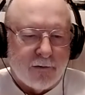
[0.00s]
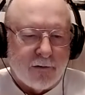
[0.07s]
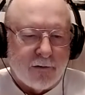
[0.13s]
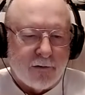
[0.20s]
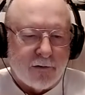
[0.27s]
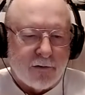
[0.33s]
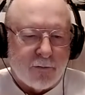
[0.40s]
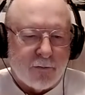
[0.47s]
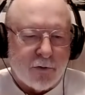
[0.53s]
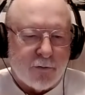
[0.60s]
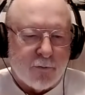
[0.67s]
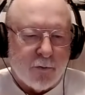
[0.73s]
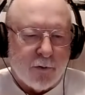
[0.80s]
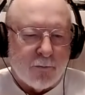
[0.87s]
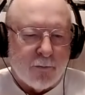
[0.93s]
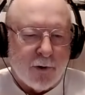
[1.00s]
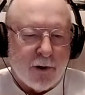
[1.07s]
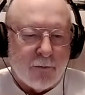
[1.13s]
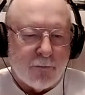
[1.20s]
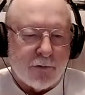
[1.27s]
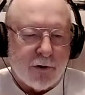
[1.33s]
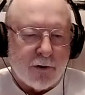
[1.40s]
some small
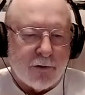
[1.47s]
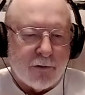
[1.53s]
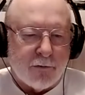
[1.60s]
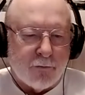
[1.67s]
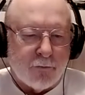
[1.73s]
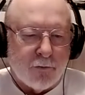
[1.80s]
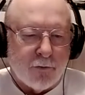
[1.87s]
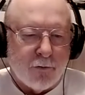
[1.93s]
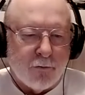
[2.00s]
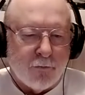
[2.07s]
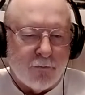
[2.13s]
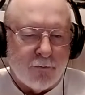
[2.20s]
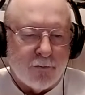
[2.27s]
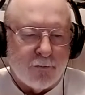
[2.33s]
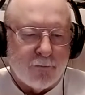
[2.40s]
beams under the roof